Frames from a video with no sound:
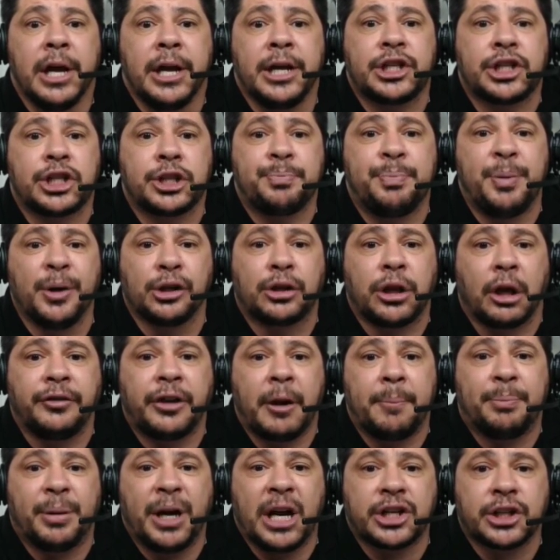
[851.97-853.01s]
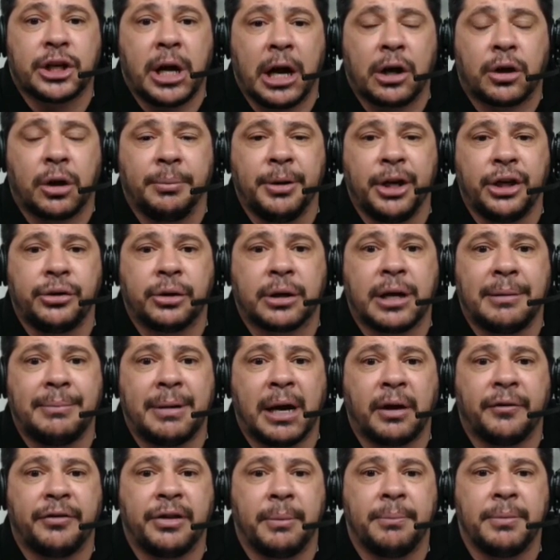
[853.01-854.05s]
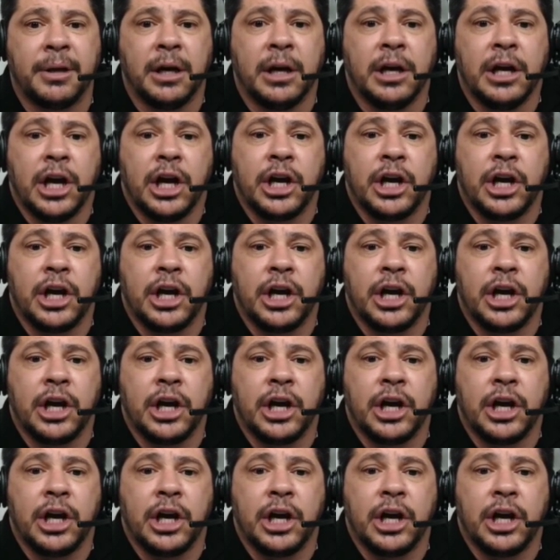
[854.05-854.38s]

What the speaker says: A spirit of depression, I command you, come out of them.